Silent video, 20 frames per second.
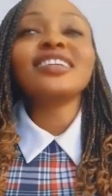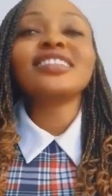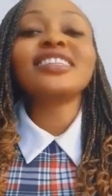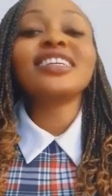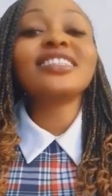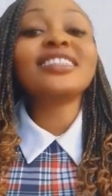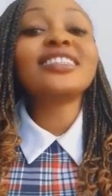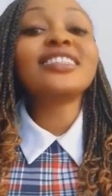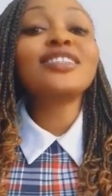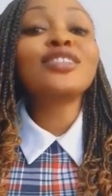
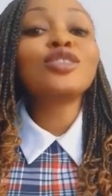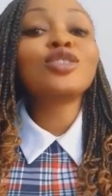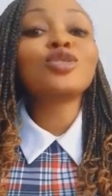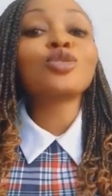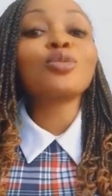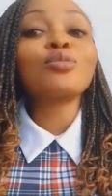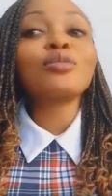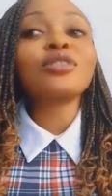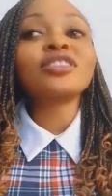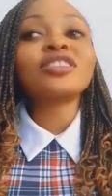they did
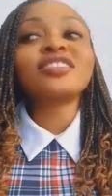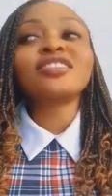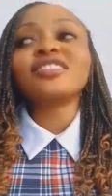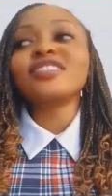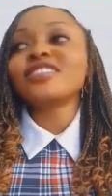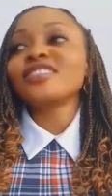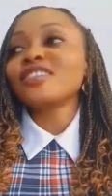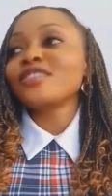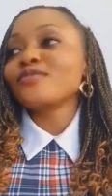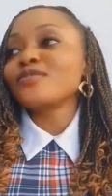so much
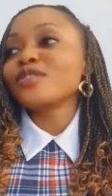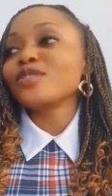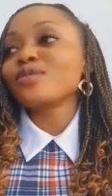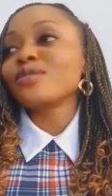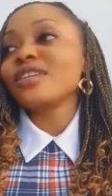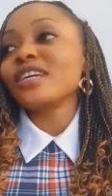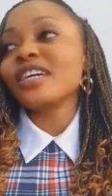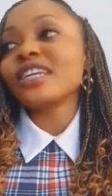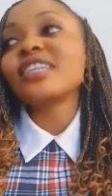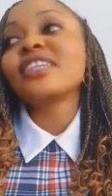disservice to
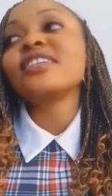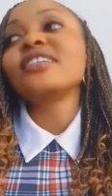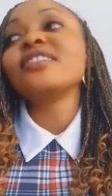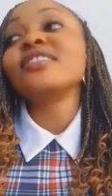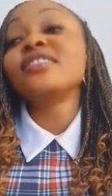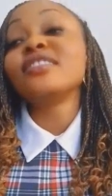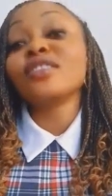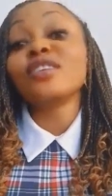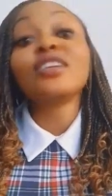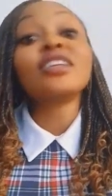their
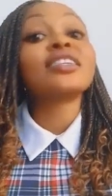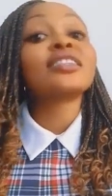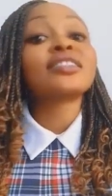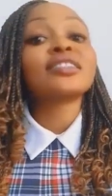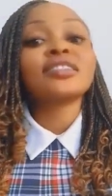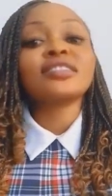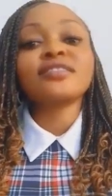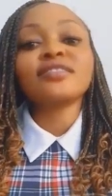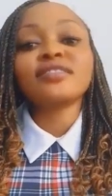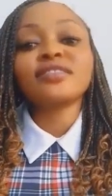kids.
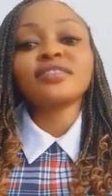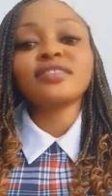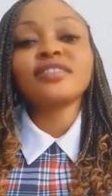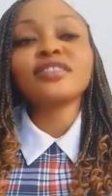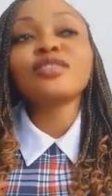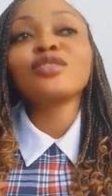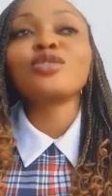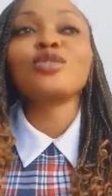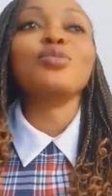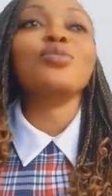Honestly, they
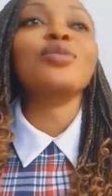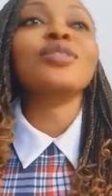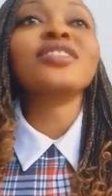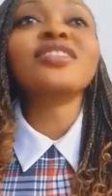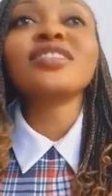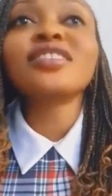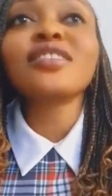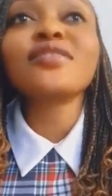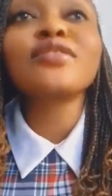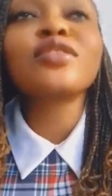did so much
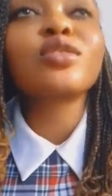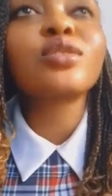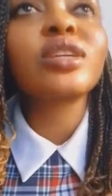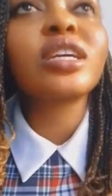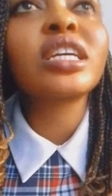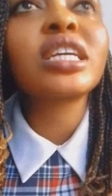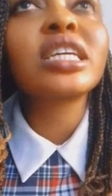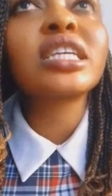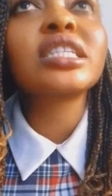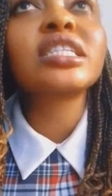disservice to
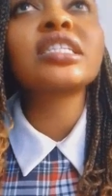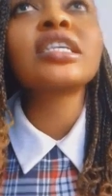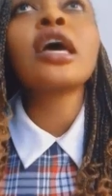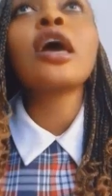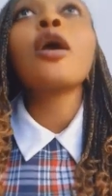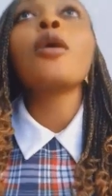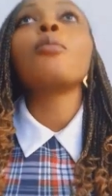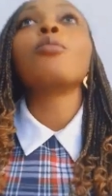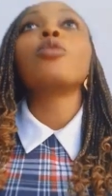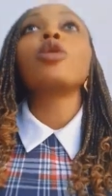their kids.
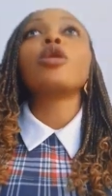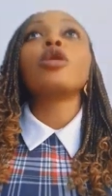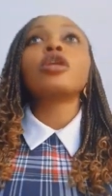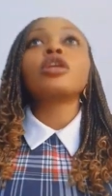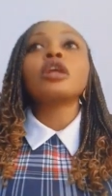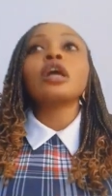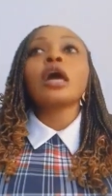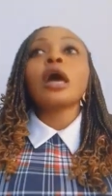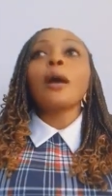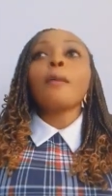
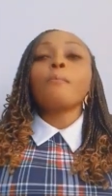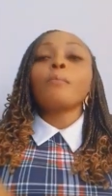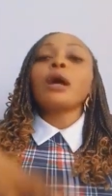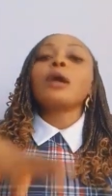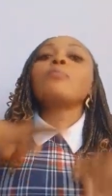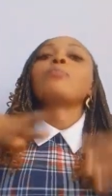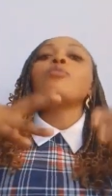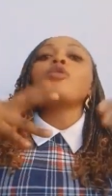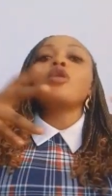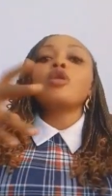But my
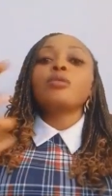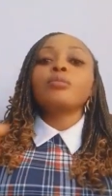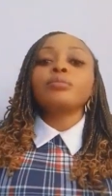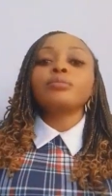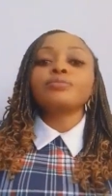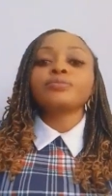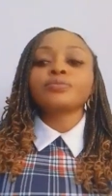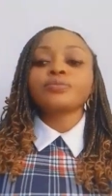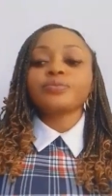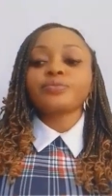
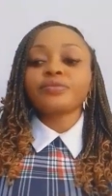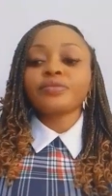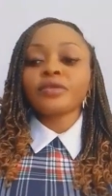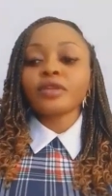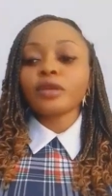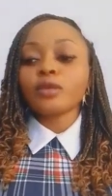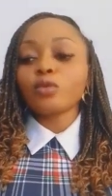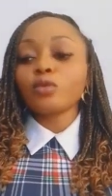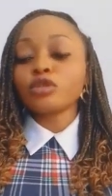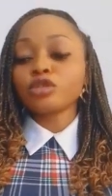mom
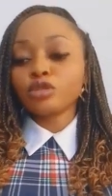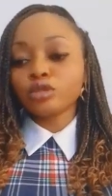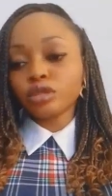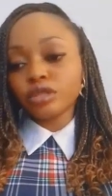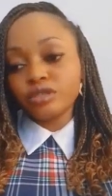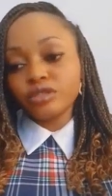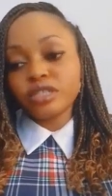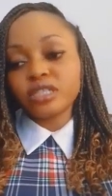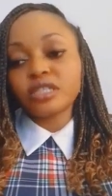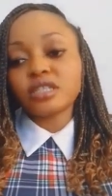was so
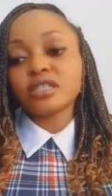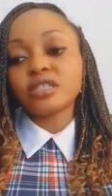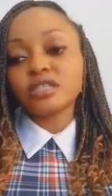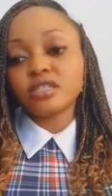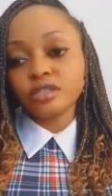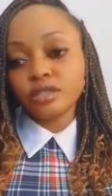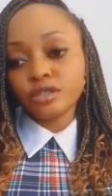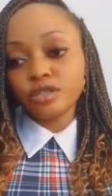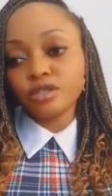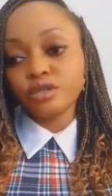interested in
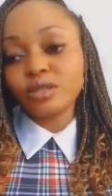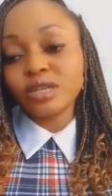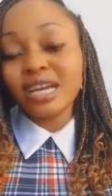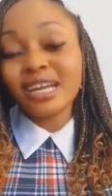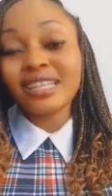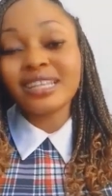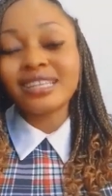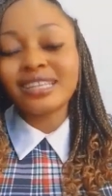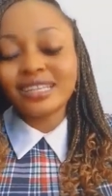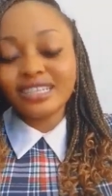the industry,
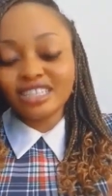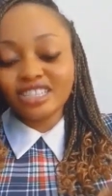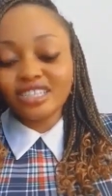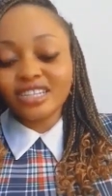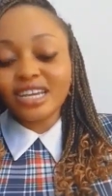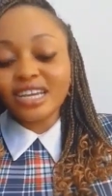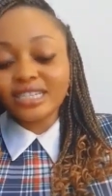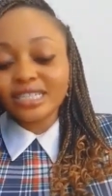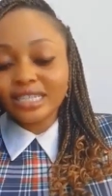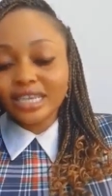and
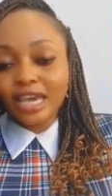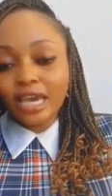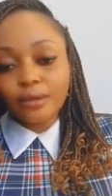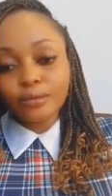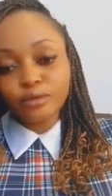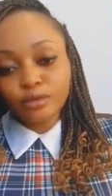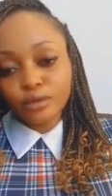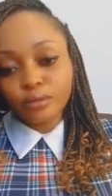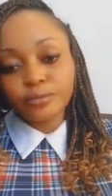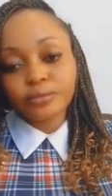she has
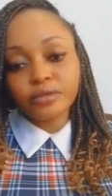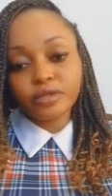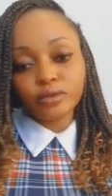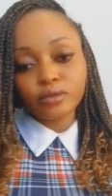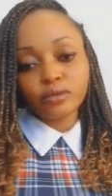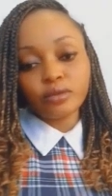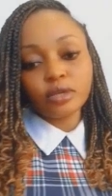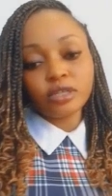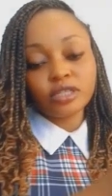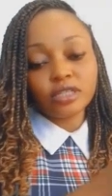kept up
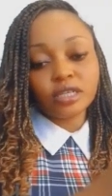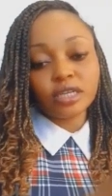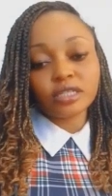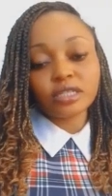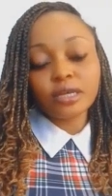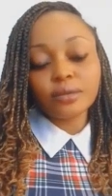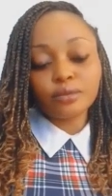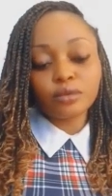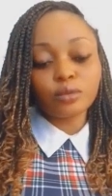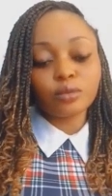
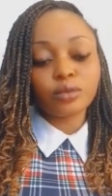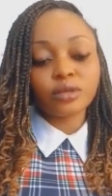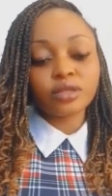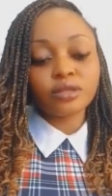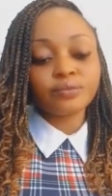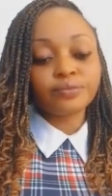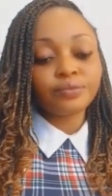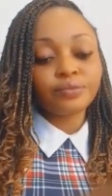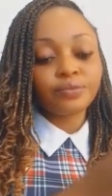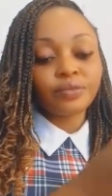with
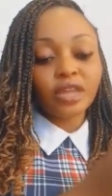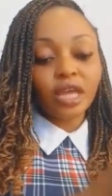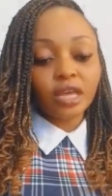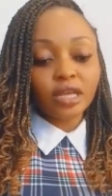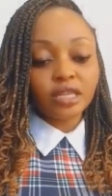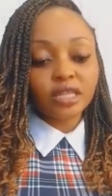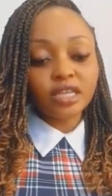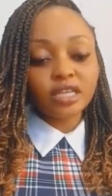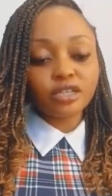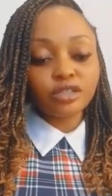
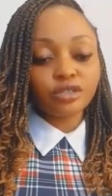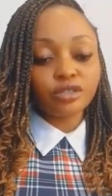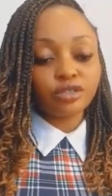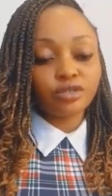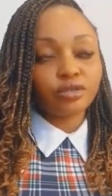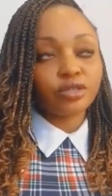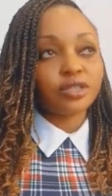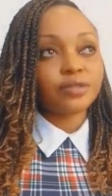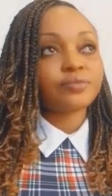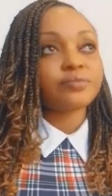the
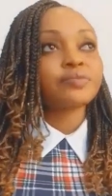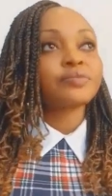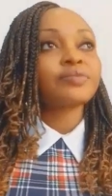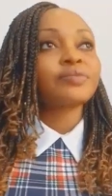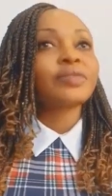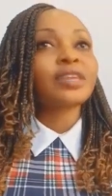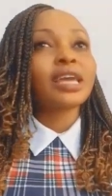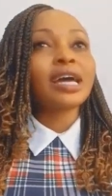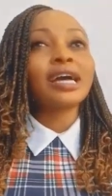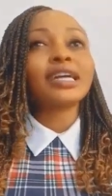industry,
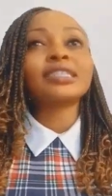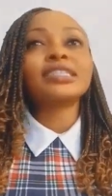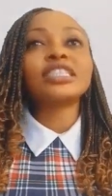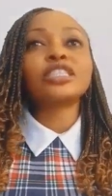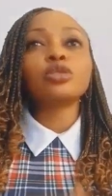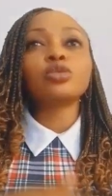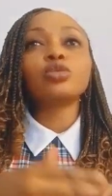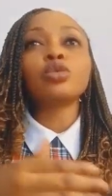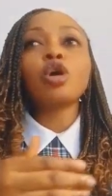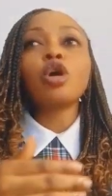and
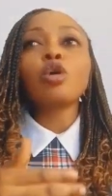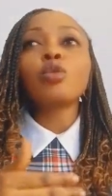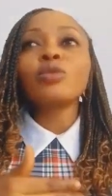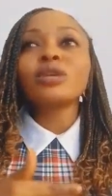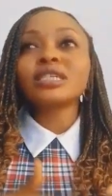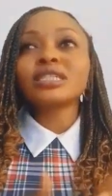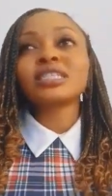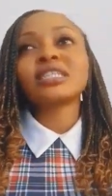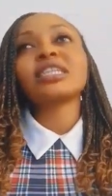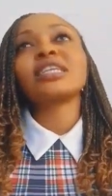she'll
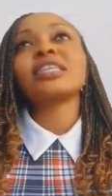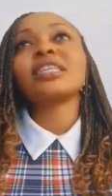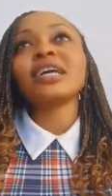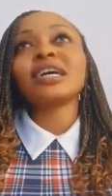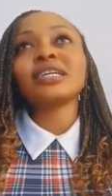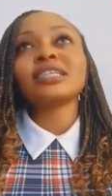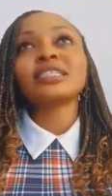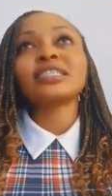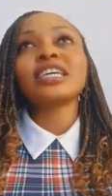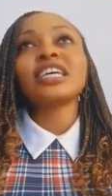always say
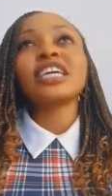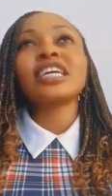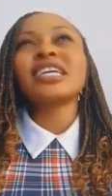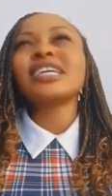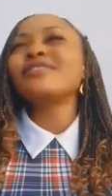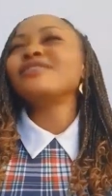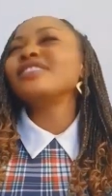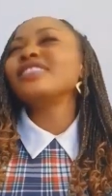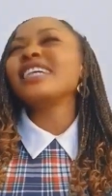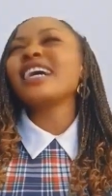that
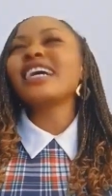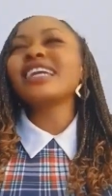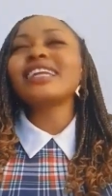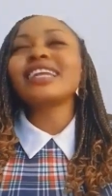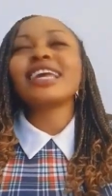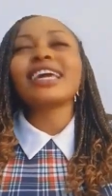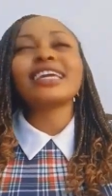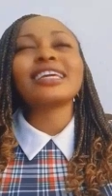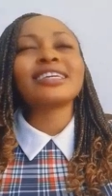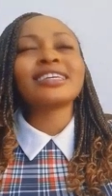if she had
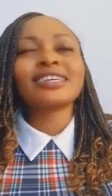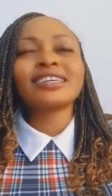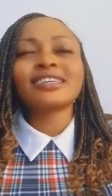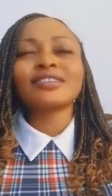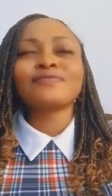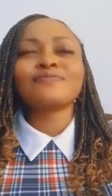like